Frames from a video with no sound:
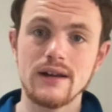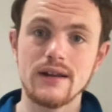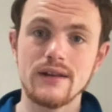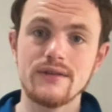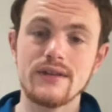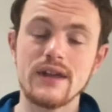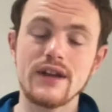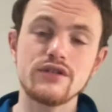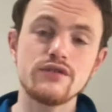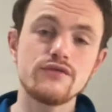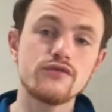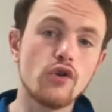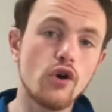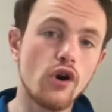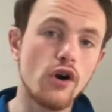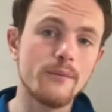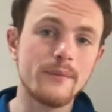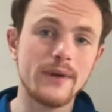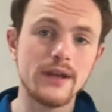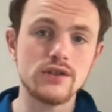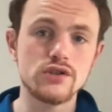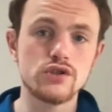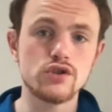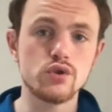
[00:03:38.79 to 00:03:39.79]
that you've got to
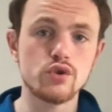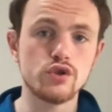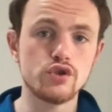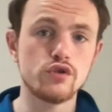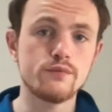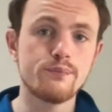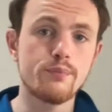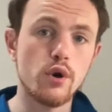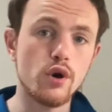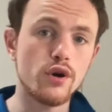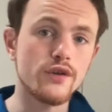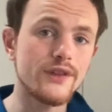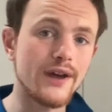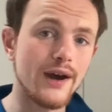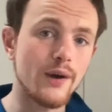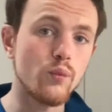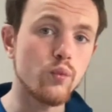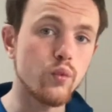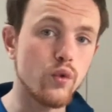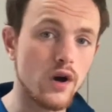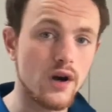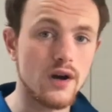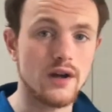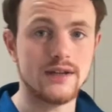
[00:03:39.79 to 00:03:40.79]
make sure you put
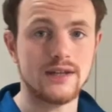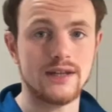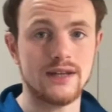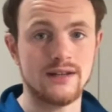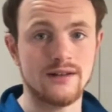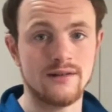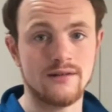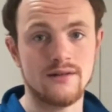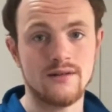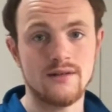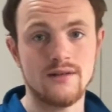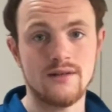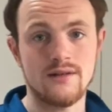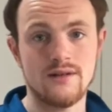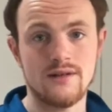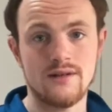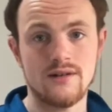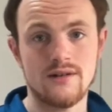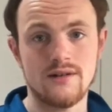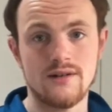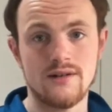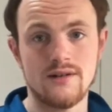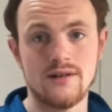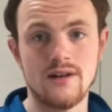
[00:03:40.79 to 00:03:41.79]
that work in
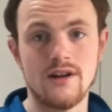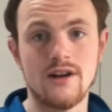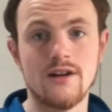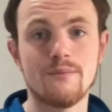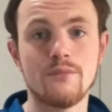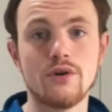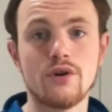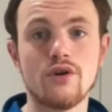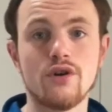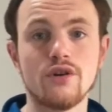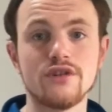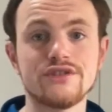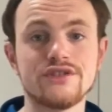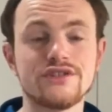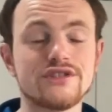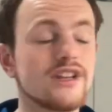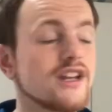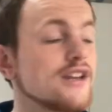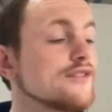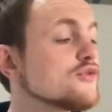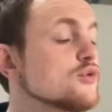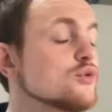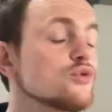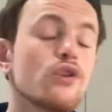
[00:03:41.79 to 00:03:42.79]
because
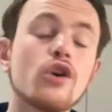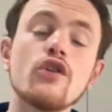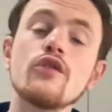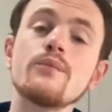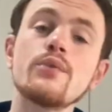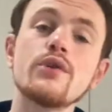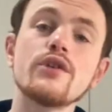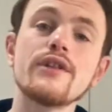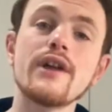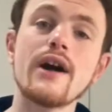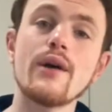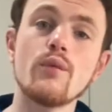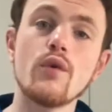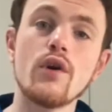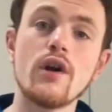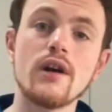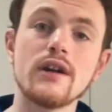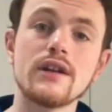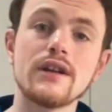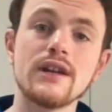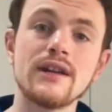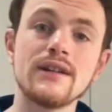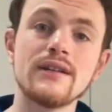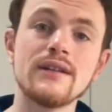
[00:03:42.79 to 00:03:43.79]
if you don't put that
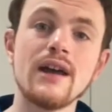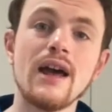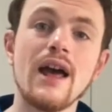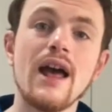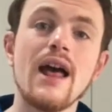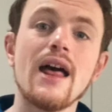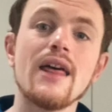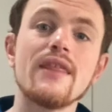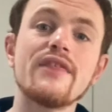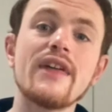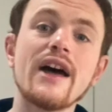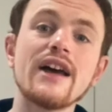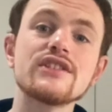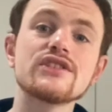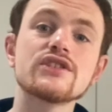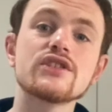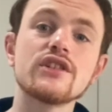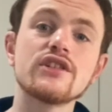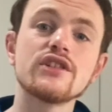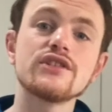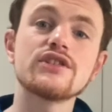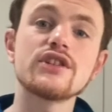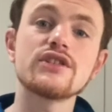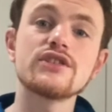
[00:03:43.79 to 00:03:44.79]
work in, that's
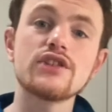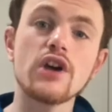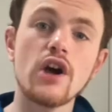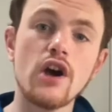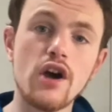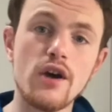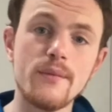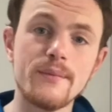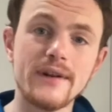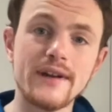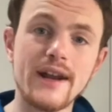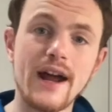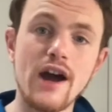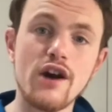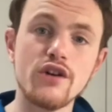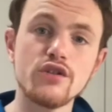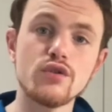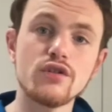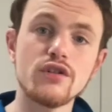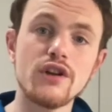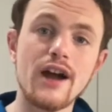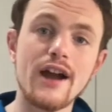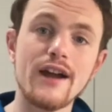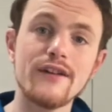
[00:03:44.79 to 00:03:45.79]
going to determine how
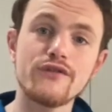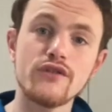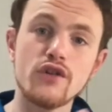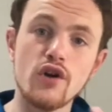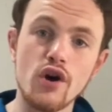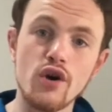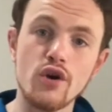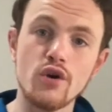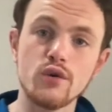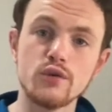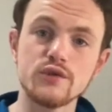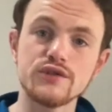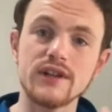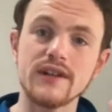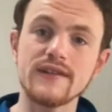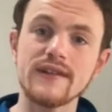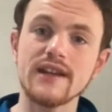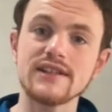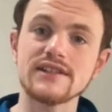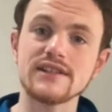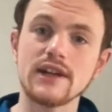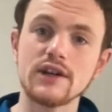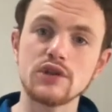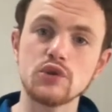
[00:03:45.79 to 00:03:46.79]
your life goes, and
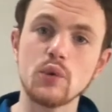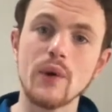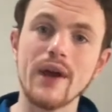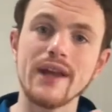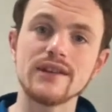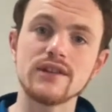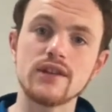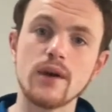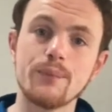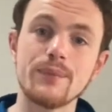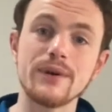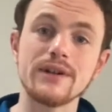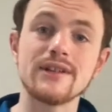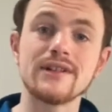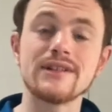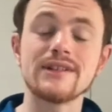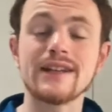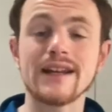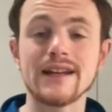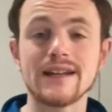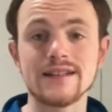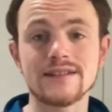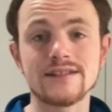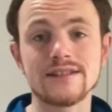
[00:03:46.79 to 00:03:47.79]
that's how you end up in a
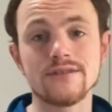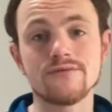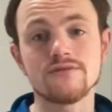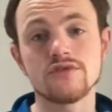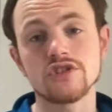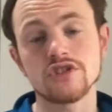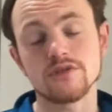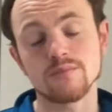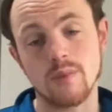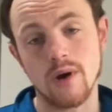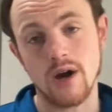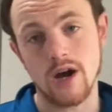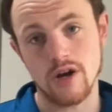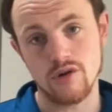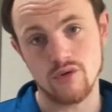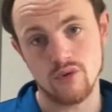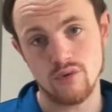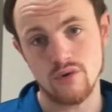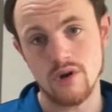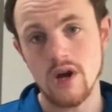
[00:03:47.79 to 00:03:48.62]
negative spiral.